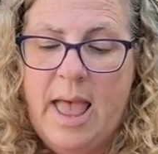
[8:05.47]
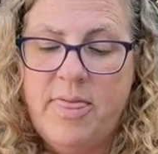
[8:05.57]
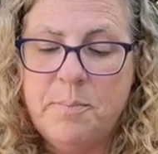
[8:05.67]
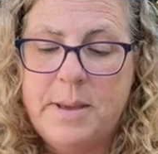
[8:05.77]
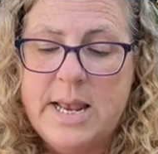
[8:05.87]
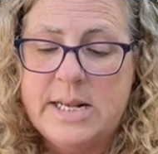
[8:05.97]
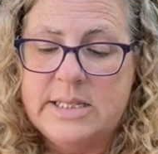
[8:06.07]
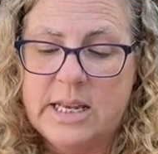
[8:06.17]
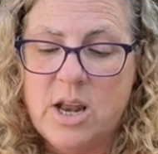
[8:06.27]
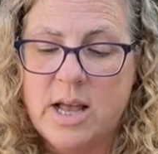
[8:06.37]
"and the
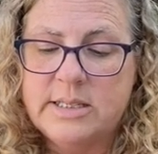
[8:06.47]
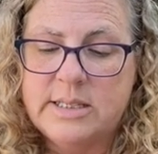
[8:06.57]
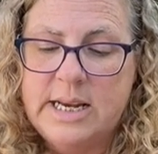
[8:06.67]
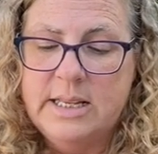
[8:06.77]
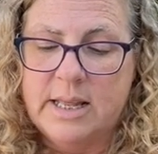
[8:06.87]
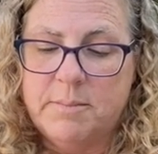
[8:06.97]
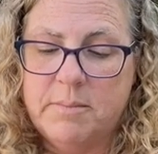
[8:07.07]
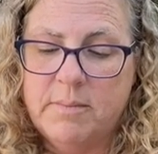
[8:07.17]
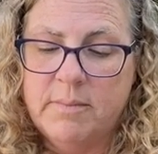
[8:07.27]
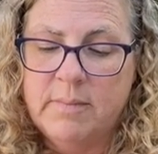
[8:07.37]
bees cannot sting them."